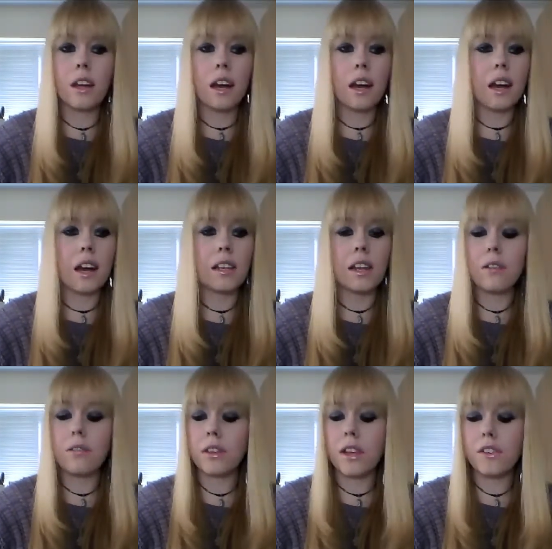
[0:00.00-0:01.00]
and that
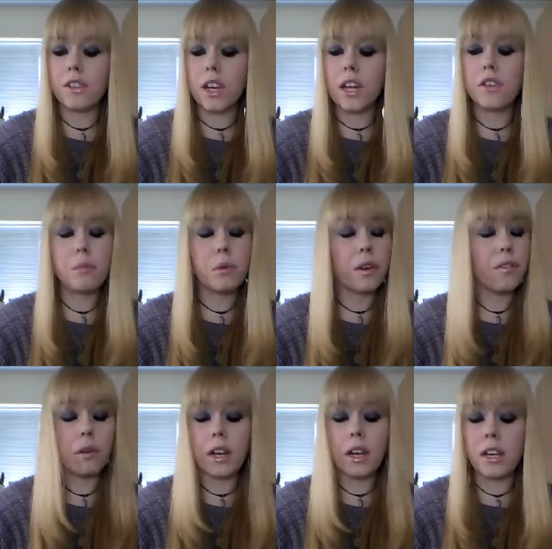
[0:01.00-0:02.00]
will never change. But if
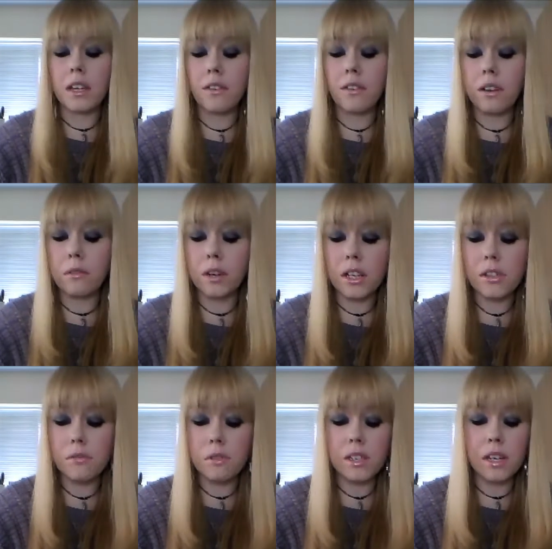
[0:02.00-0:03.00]
anyone
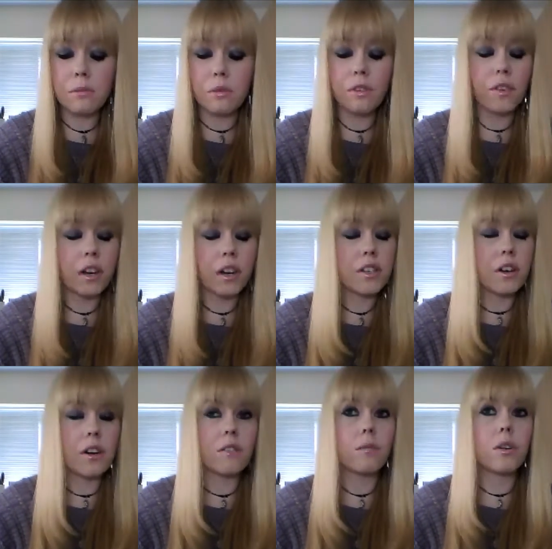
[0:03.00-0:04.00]
else wants any more advice
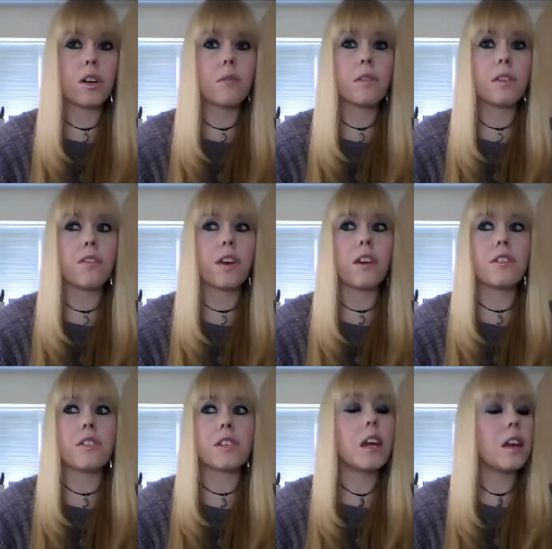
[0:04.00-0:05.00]
on working with the
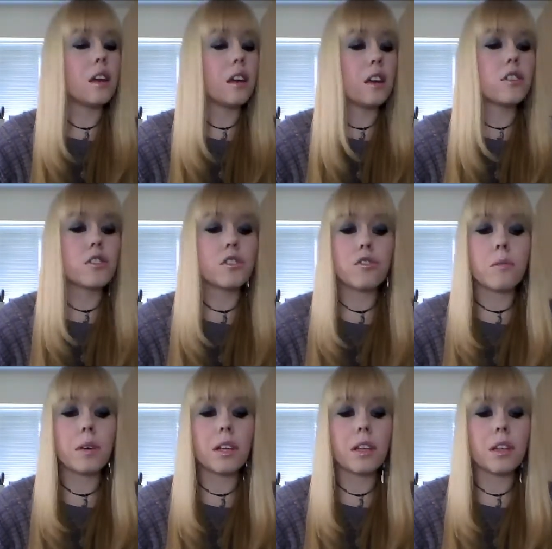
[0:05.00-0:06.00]
fairies, just drop
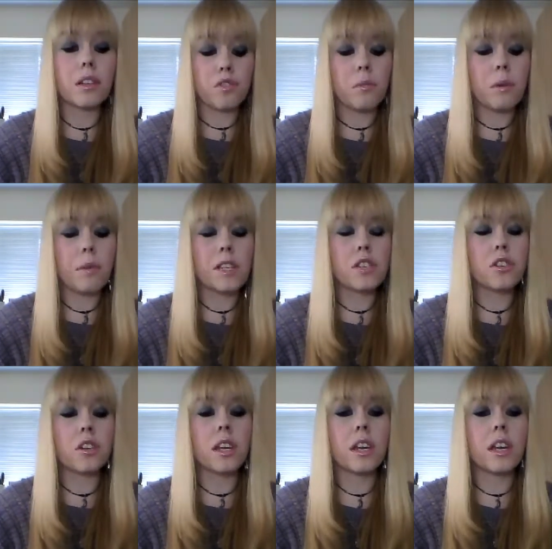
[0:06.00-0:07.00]
me a message
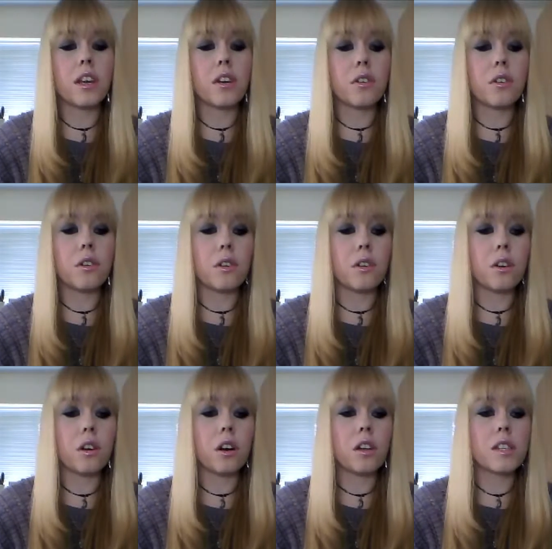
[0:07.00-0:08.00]
on here or
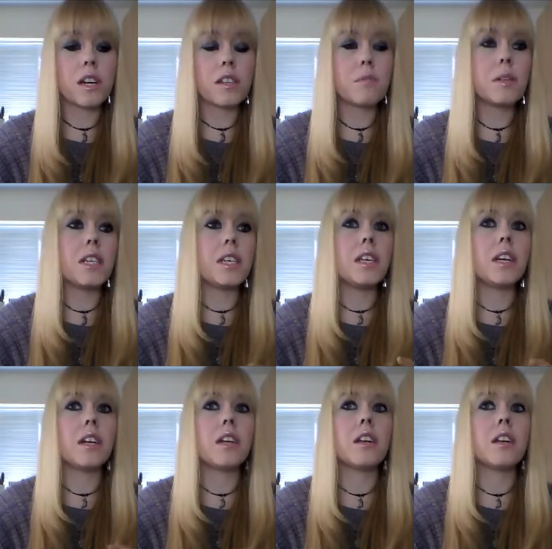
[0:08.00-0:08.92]
contact me